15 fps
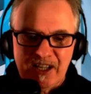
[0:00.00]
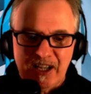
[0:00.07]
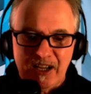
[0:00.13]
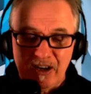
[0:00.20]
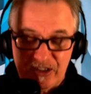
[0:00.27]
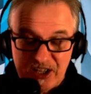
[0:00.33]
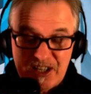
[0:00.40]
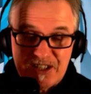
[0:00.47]

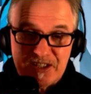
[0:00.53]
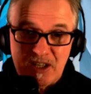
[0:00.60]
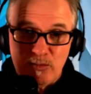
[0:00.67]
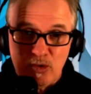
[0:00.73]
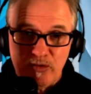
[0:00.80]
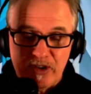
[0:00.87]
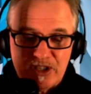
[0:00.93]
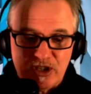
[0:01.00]
Or DC
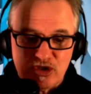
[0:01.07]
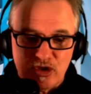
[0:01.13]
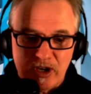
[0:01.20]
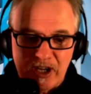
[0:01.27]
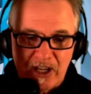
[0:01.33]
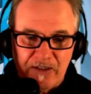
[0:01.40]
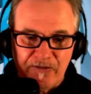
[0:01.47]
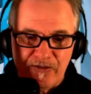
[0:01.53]
movies in
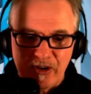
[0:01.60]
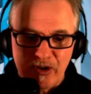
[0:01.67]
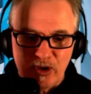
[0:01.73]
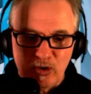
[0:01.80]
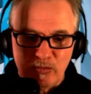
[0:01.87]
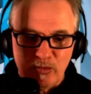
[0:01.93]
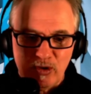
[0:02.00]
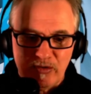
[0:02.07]
3D, very
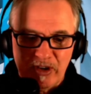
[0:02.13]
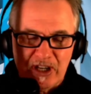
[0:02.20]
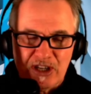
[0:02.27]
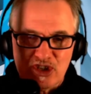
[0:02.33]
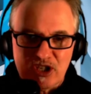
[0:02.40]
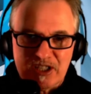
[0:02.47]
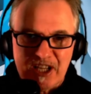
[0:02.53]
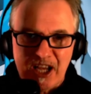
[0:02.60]
good movie.
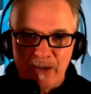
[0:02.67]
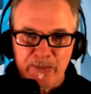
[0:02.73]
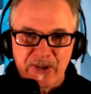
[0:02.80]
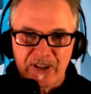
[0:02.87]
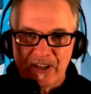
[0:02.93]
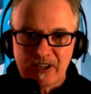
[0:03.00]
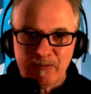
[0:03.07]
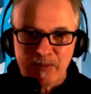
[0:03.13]
Shazam,
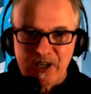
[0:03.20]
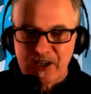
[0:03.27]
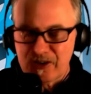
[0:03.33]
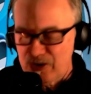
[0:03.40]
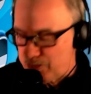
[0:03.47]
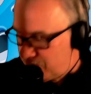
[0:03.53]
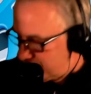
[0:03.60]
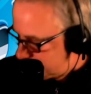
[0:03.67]
pick it up.